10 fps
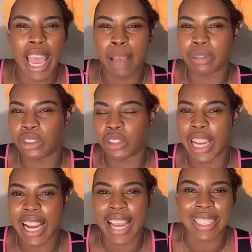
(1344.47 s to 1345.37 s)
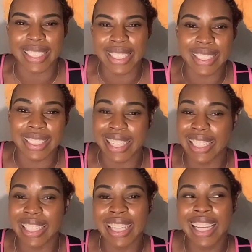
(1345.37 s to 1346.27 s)
abstract ideas
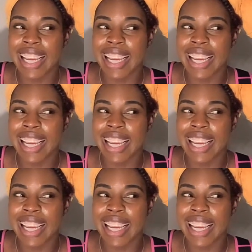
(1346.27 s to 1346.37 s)
in it.